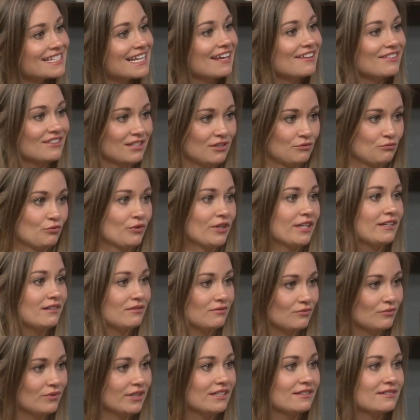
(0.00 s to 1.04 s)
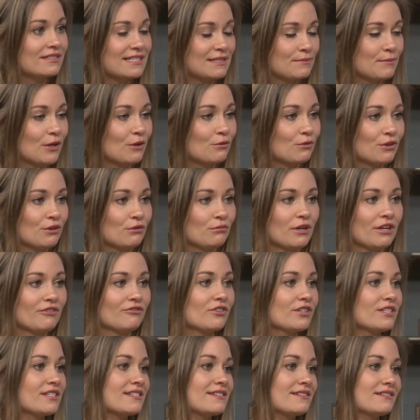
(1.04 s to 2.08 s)
and then we speak with the
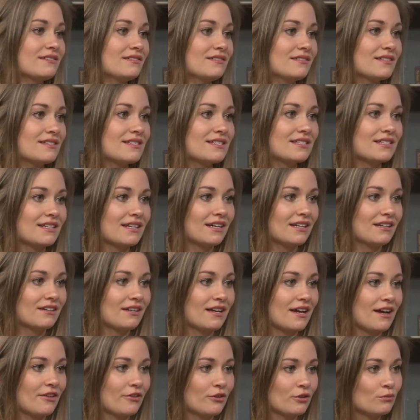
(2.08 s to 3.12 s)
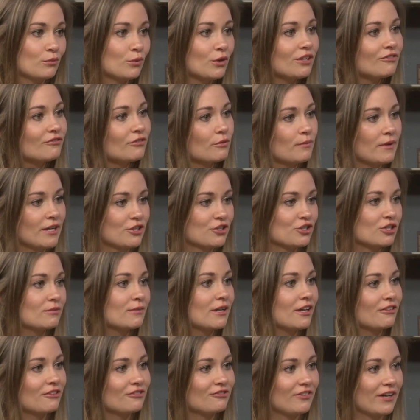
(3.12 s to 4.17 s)
references to kind of gather more information
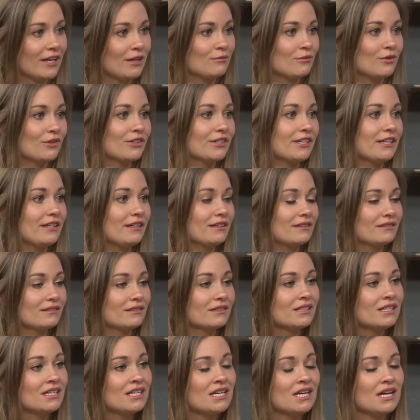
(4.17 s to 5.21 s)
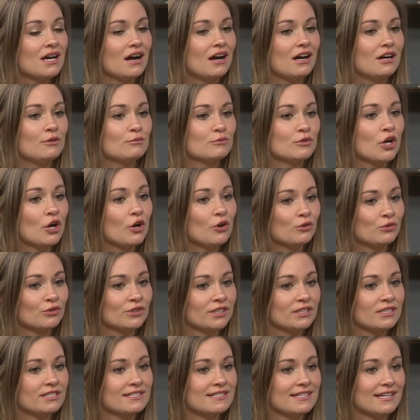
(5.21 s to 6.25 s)
about the family, and not only
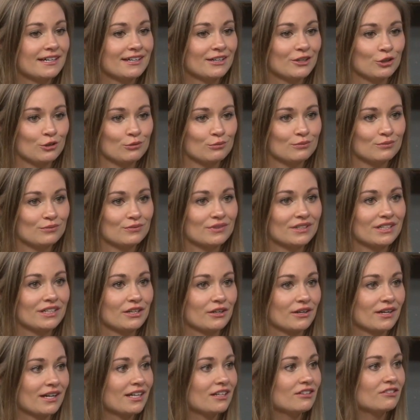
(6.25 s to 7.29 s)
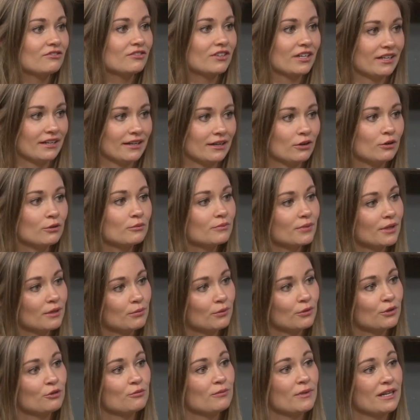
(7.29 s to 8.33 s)
does that help kind of vet out people
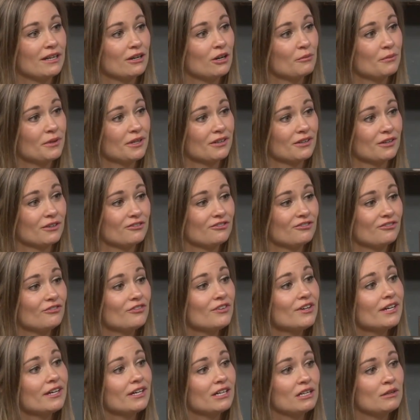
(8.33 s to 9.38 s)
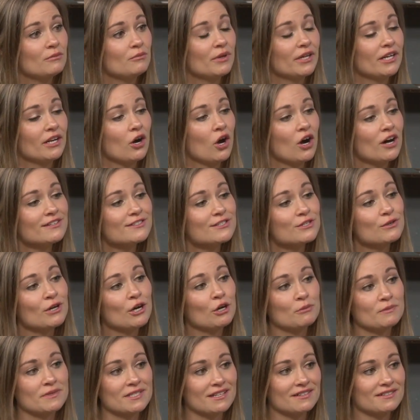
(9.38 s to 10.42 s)
who may not be a good fit, but it also
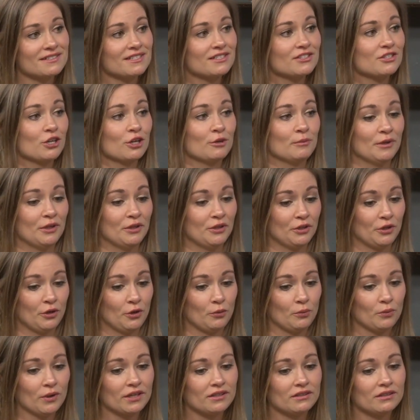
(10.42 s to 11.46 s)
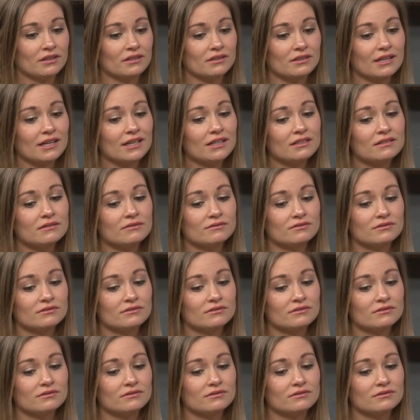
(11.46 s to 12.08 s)
helps us determine what kind of